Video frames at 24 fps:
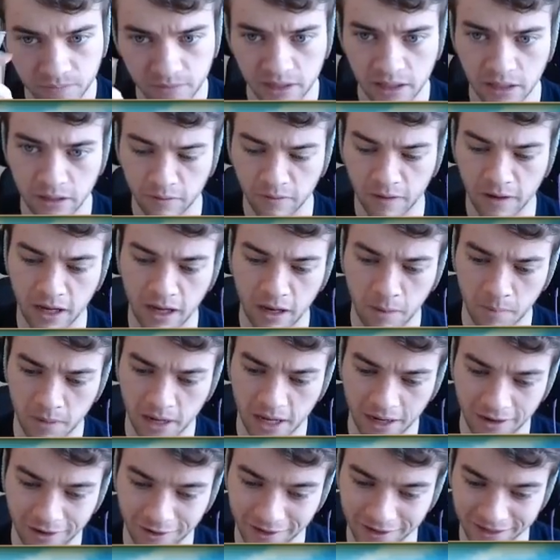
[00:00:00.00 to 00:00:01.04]
If I am
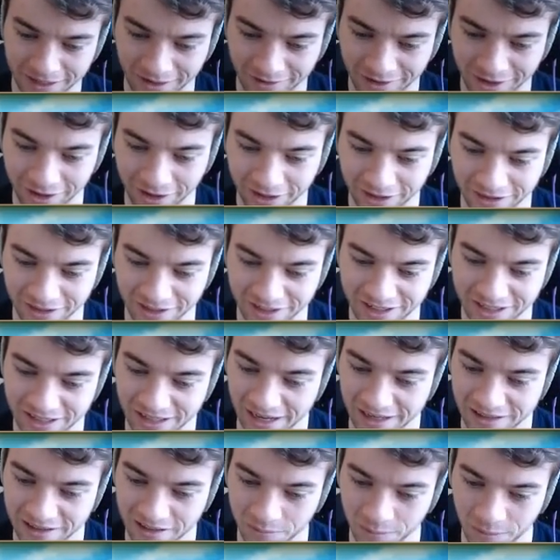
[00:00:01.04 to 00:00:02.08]
not correct, I want to look at the stats of